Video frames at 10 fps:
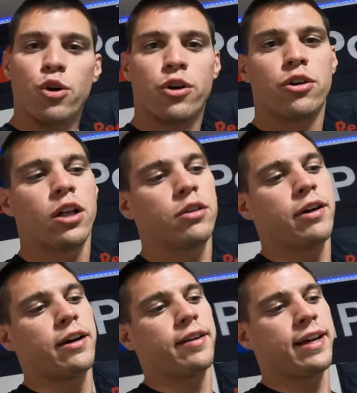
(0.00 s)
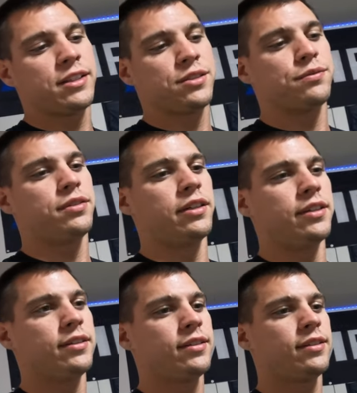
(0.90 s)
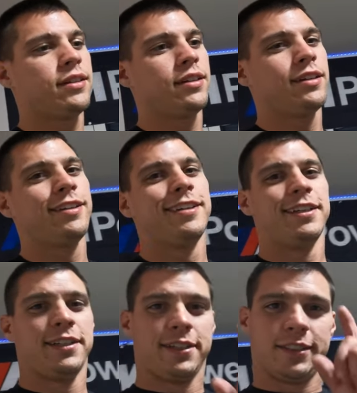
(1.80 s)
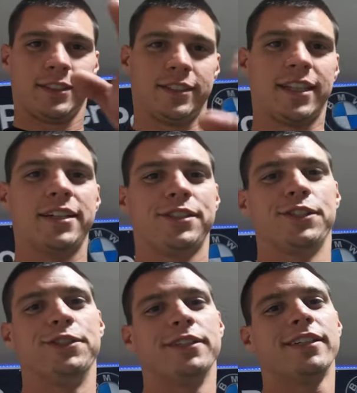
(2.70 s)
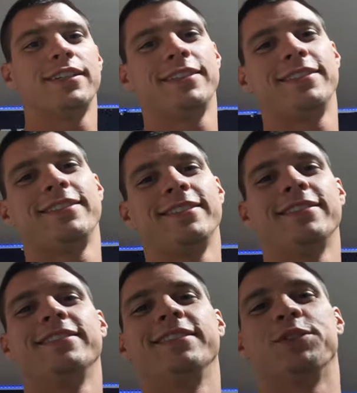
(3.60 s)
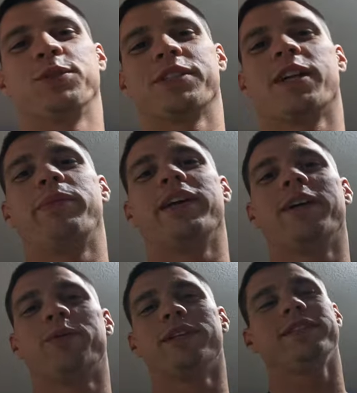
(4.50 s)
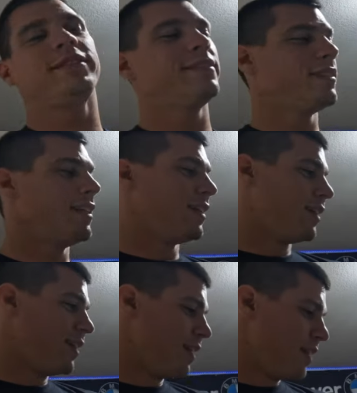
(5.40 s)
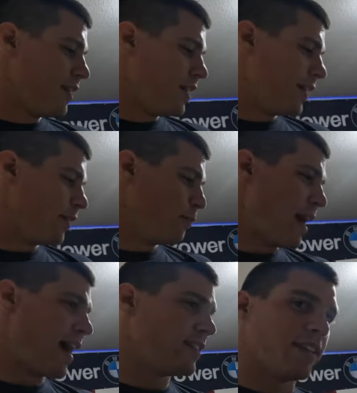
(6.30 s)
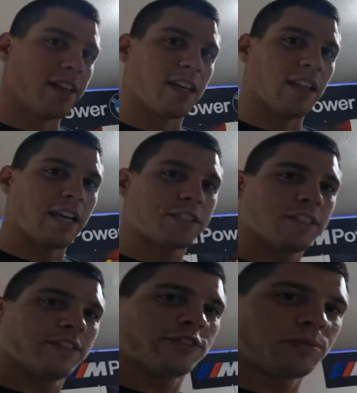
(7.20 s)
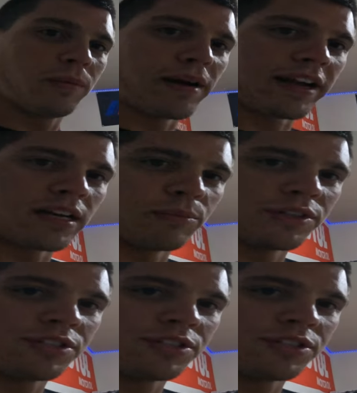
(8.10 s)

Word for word: rode it all around, had some fun. Stay tuned. This one's gonna be a good one. It'll add to the collection. This will be bike number